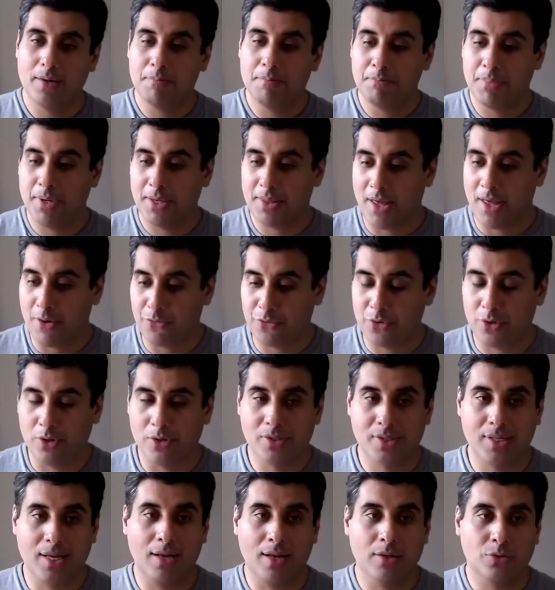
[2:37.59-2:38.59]
be that field
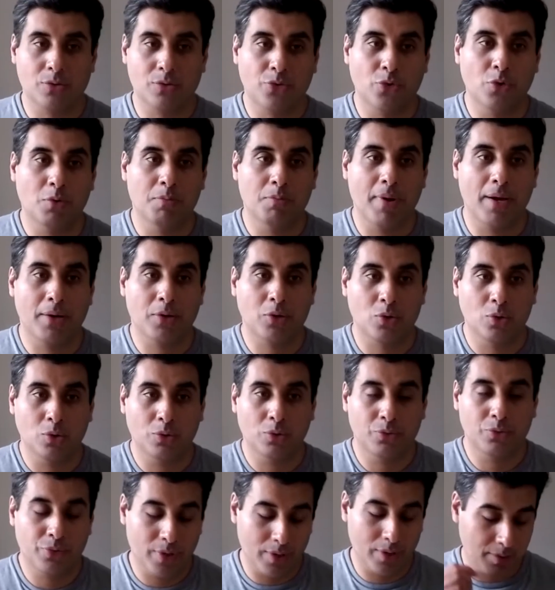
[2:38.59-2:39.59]
sales, field medical,
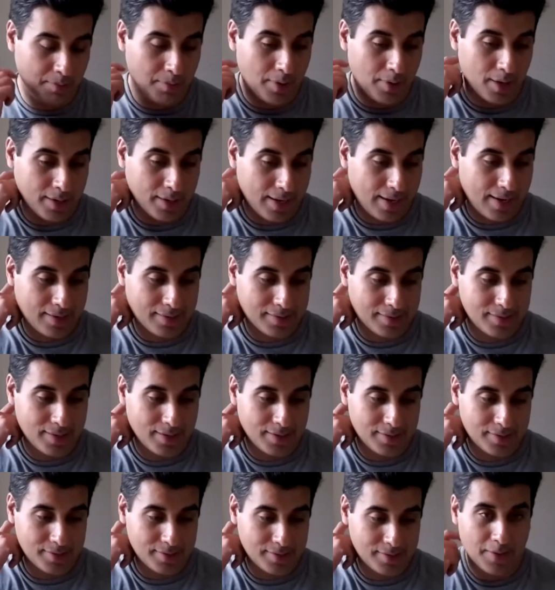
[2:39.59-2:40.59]
field market
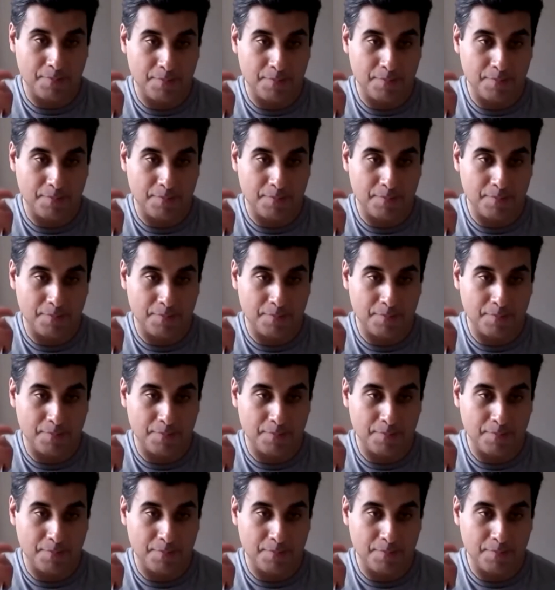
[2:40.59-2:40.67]
access.